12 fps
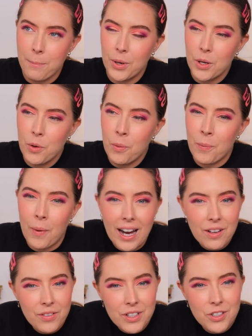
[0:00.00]
But your
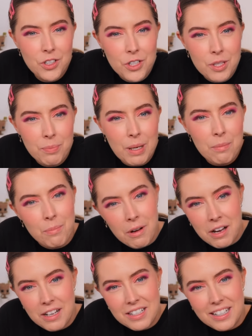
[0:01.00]
wife has just been
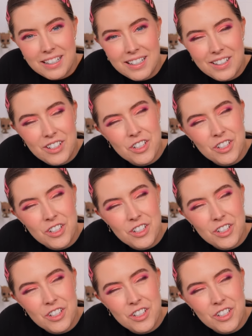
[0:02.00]
murdered.